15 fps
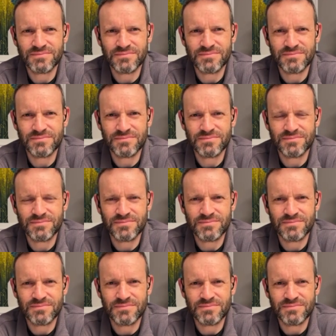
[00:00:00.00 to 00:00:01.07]

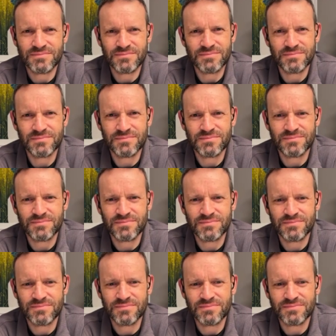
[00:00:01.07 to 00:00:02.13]

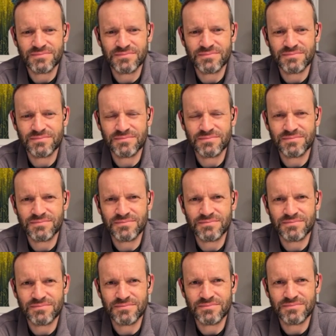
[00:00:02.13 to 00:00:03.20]

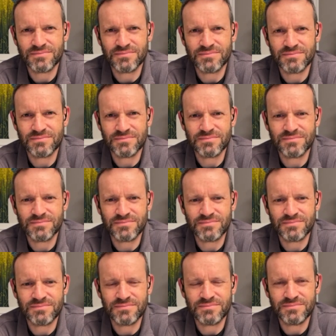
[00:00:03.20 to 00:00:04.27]

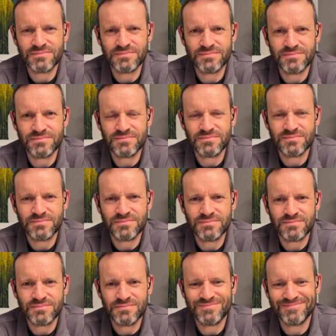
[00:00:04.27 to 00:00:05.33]

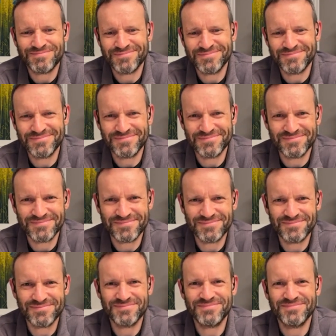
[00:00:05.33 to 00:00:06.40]

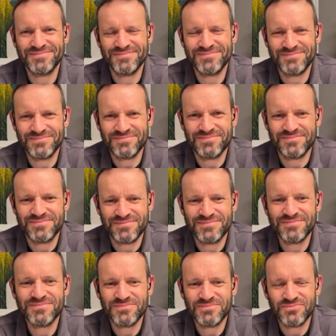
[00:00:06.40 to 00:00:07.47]

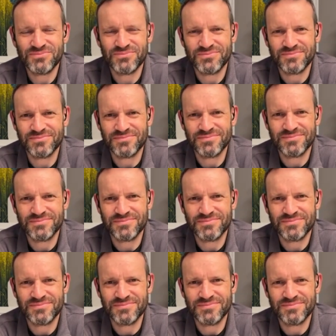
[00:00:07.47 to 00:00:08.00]
(silent)